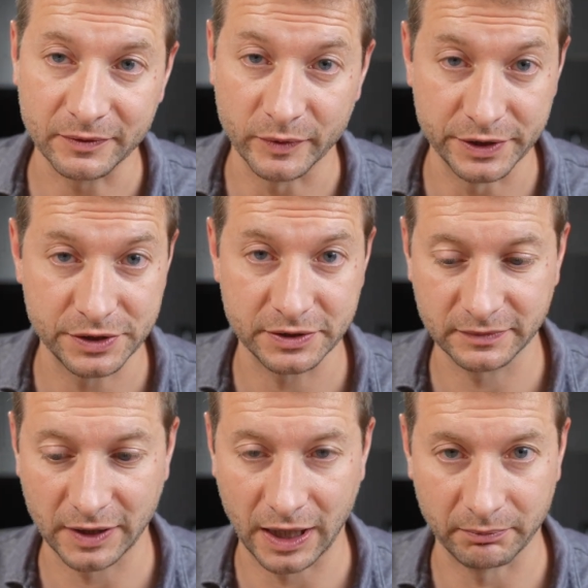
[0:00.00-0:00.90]
which
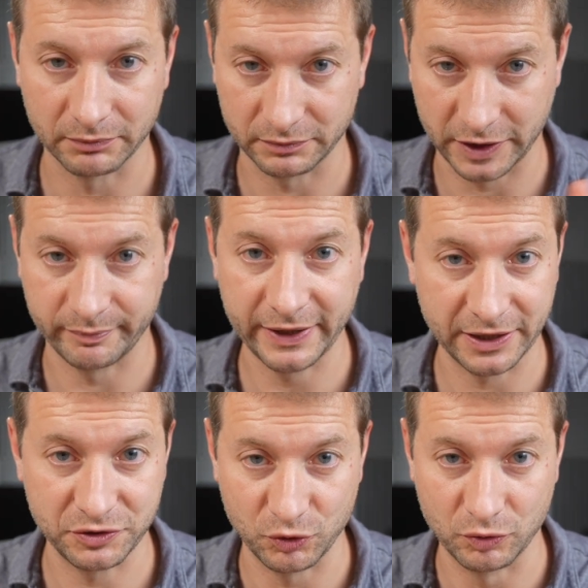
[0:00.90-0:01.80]
I'm
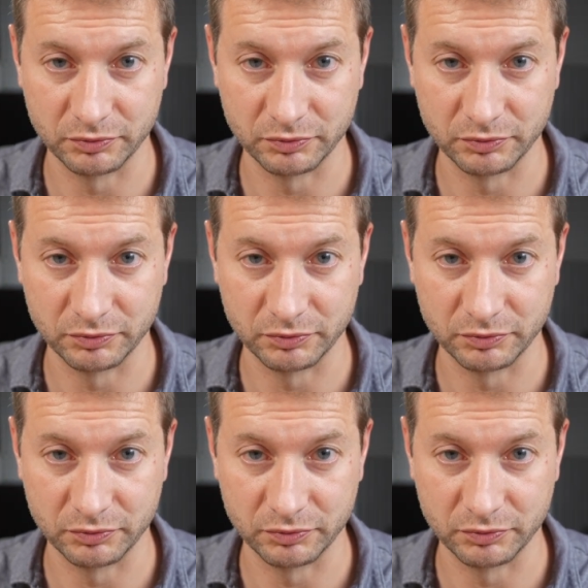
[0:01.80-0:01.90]
admitting to